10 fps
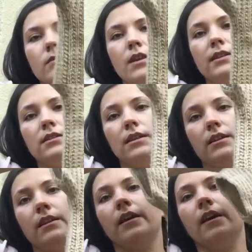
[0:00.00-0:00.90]
That's
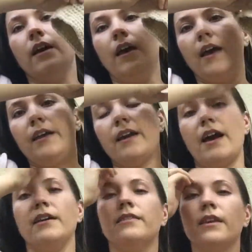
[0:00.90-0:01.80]
it. And
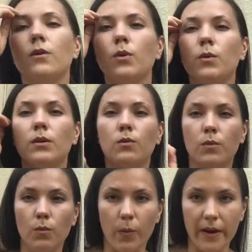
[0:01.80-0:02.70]
I think we will
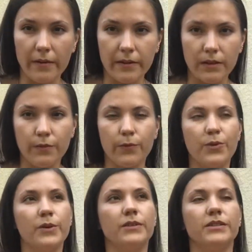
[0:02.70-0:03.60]
wear it
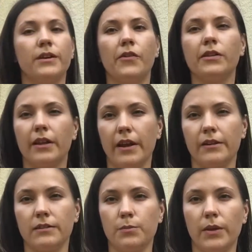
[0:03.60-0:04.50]
for several
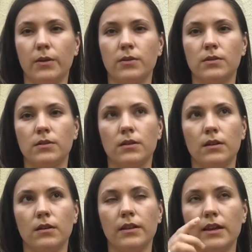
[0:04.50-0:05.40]
years, because
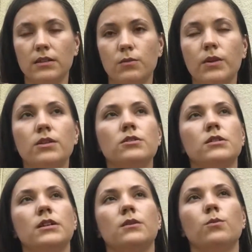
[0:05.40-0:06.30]
last
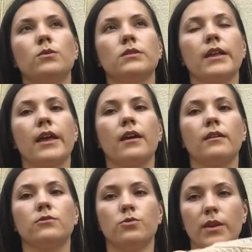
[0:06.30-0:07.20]
winter it was like
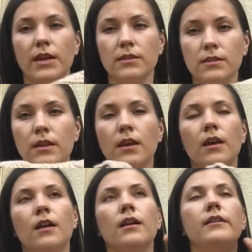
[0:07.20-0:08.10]
a dress.
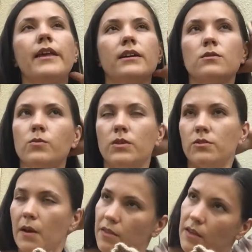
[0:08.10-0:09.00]
Next
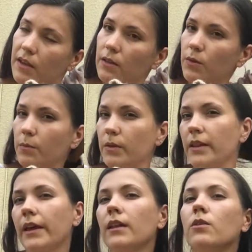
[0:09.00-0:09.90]
winter I think it will be
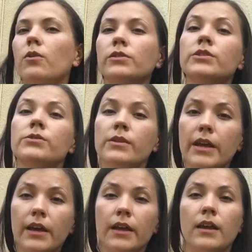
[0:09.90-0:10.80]
like a long
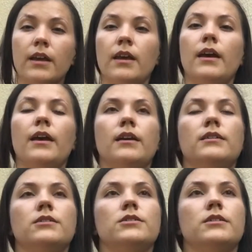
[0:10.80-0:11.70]
tunic,
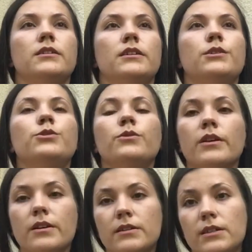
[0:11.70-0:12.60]
and in 2
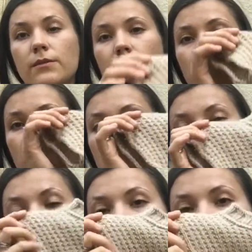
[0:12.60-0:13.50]
years it will be
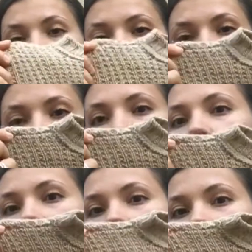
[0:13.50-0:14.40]
just as a regular
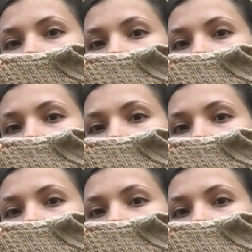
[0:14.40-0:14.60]
vest.